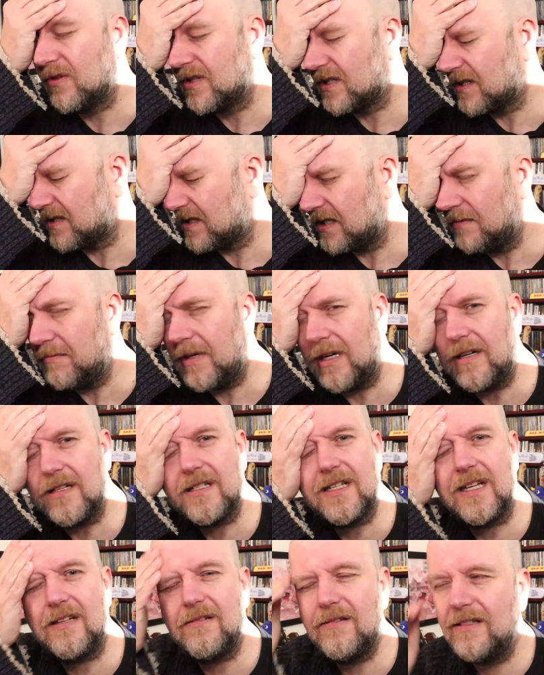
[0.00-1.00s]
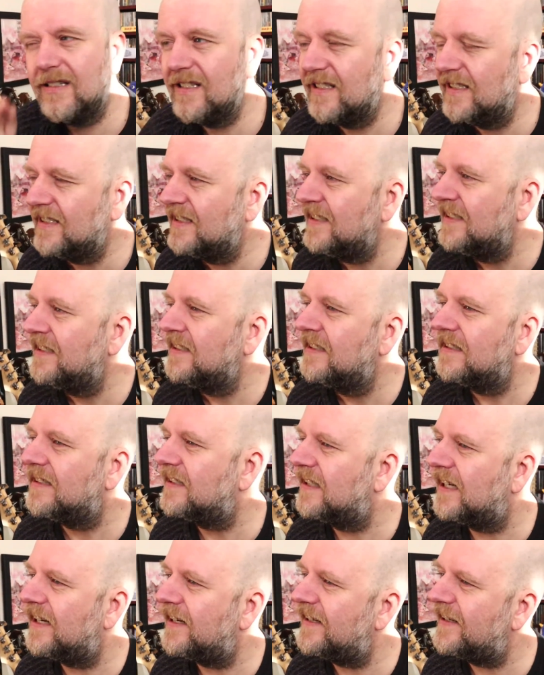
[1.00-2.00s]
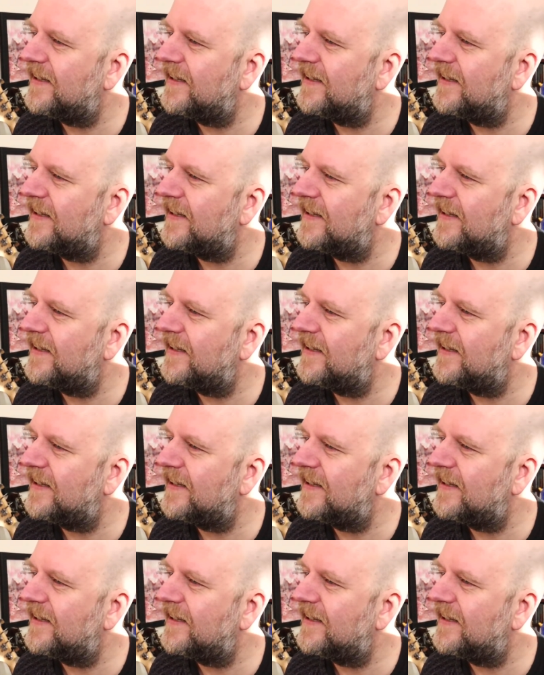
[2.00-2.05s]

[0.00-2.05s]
tomato. Oh,